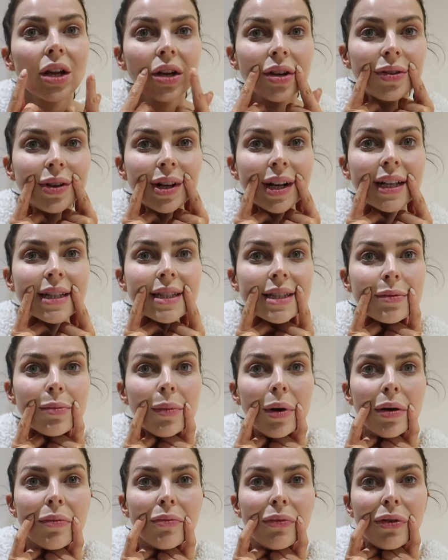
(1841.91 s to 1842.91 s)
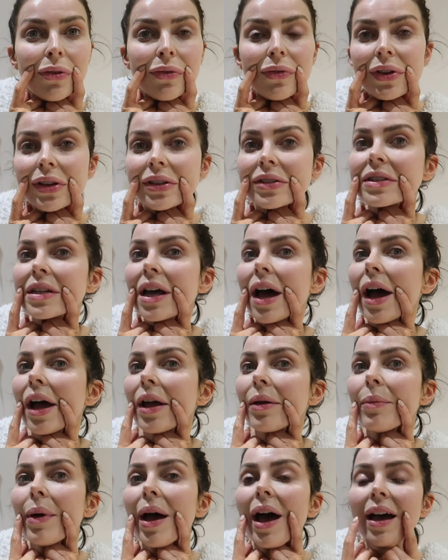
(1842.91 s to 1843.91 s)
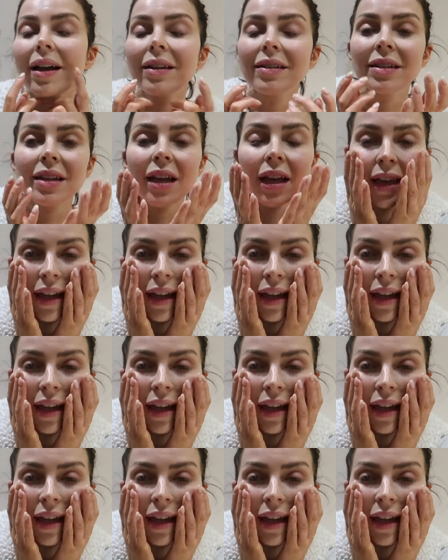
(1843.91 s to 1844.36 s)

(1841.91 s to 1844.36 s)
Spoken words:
a new cleansing balm for the first time and